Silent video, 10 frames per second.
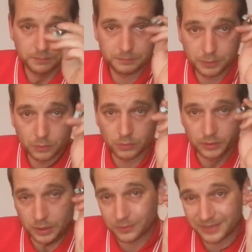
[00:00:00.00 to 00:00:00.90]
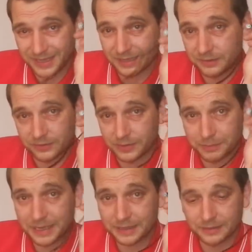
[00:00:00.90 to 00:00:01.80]
port goes into the
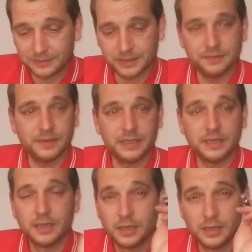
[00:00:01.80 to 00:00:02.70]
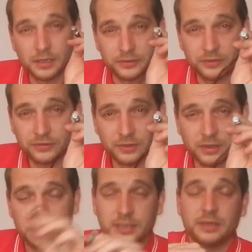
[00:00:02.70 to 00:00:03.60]
back of the TV, just
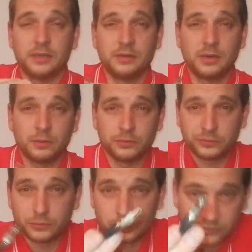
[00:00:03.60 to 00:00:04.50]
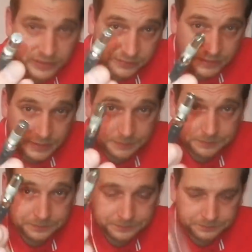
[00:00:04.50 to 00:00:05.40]
like your old school TV.
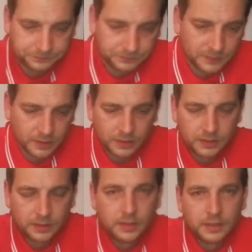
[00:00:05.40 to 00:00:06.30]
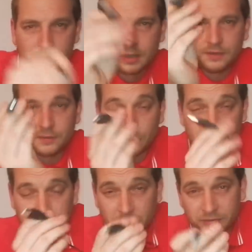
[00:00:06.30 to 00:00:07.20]
If your
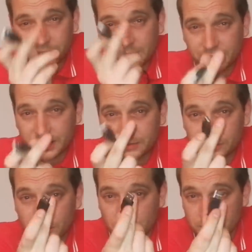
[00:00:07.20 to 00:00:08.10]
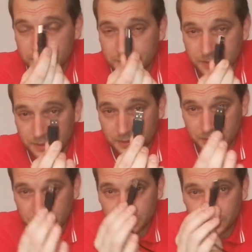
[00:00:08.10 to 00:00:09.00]
smart TV has got
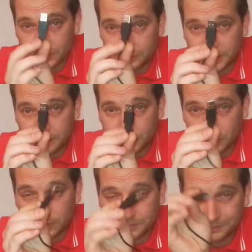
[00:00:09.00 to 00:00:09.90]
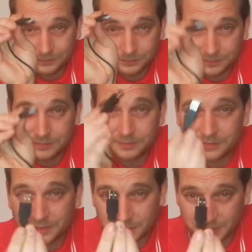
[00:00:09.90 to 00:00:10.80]
a USB port,
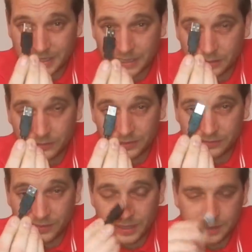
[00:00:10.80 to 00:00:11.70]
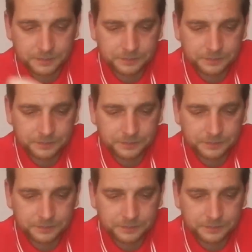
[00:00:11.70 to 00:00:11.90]
that goes into there.